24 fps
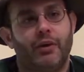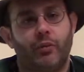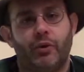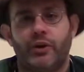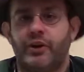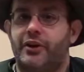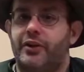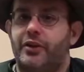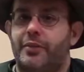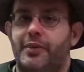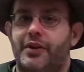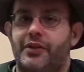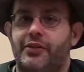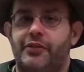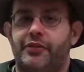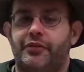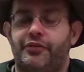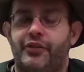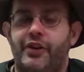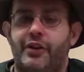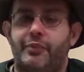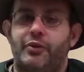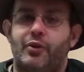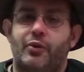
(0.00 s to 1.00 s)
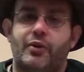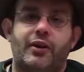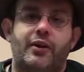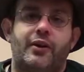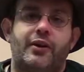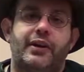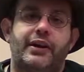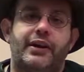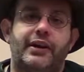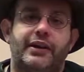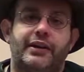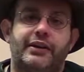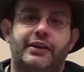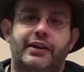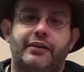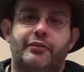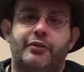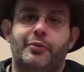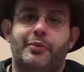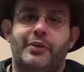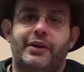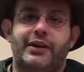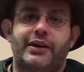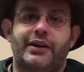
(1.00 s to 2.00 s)
we're into the month of February, and
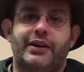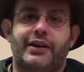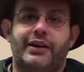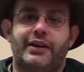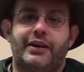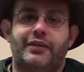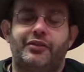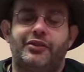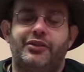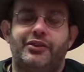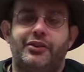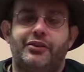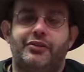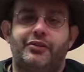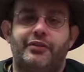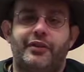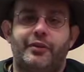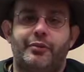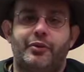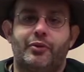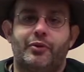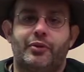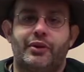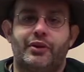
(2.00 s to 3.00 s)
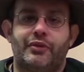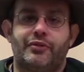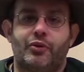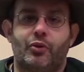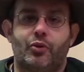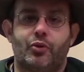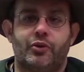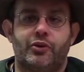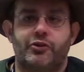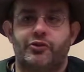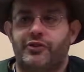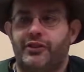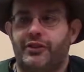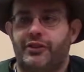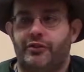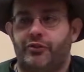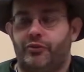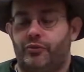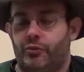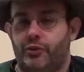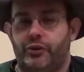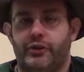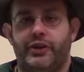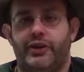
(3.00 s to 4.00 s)
everybody kind of sees February, of course,
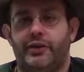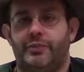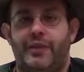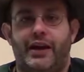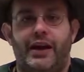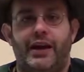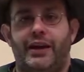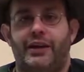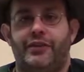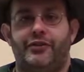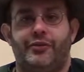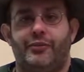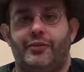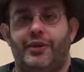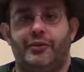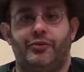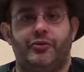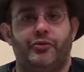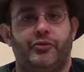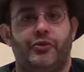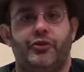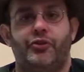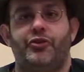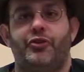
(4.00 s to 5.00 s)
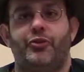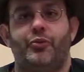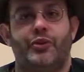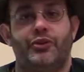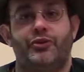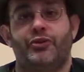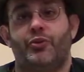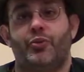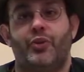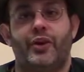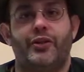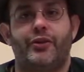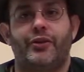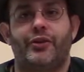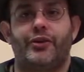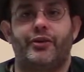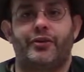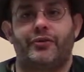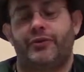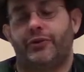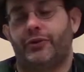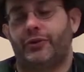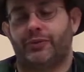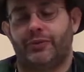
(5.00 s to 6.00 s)
as really bad, sometimes frigid winter
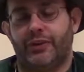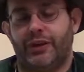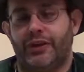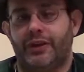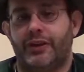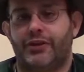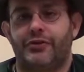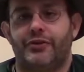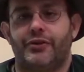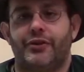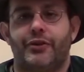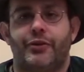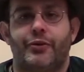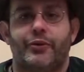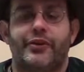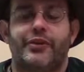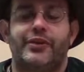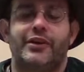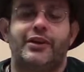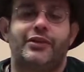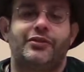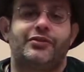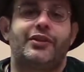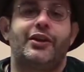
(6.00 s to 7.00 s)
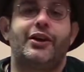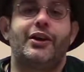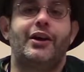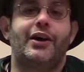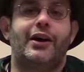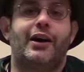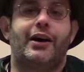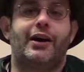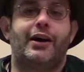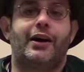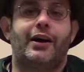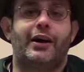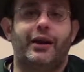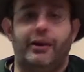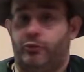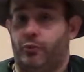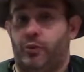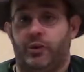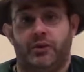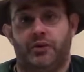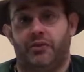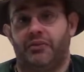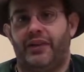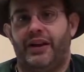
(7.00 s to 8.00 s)
weather if you're like us in the Northeast, as
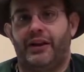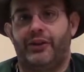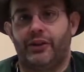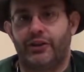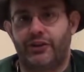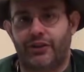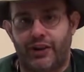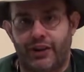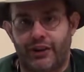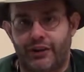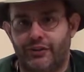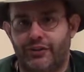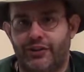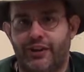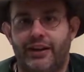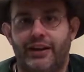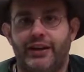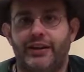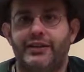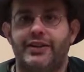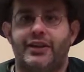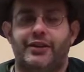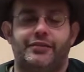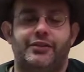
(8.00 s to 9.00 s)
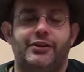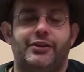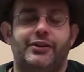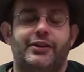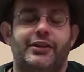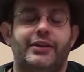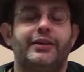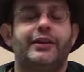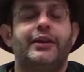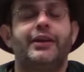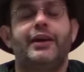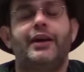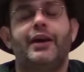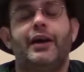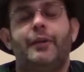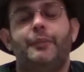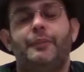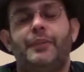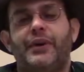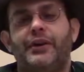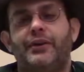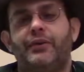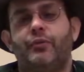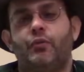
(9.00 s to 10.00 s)
well as Valentine's Day, definitely.
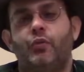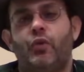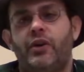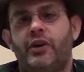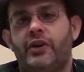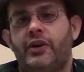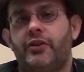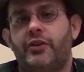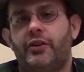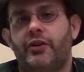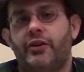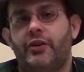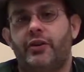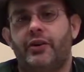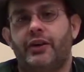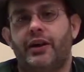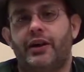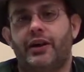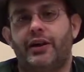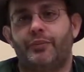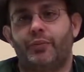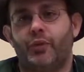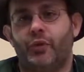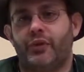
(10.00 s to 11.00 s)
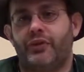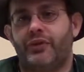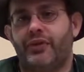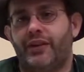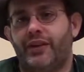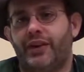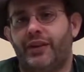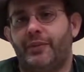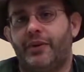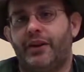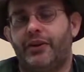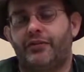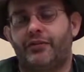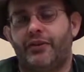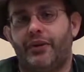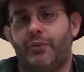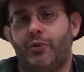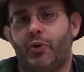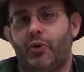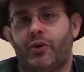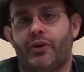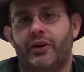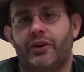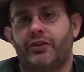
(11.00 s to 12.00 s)
But one other important thing about
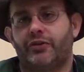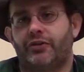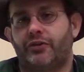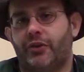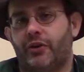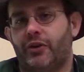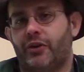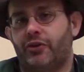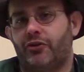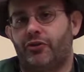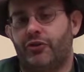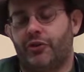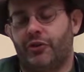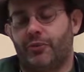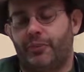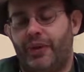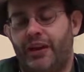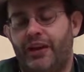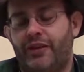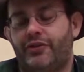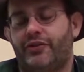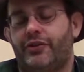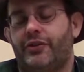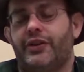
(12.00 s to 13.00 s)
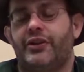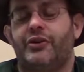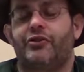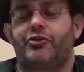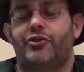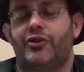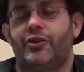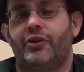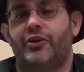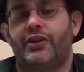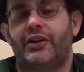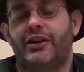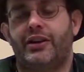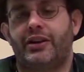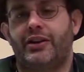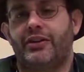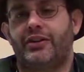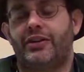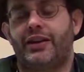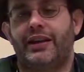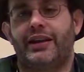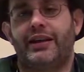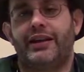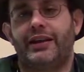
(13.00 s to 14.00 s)
February as far as your pets are concerned, it
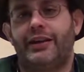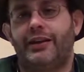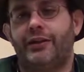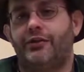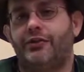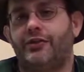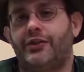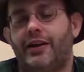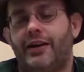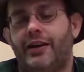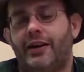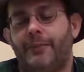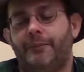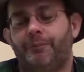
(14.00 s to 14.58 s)
is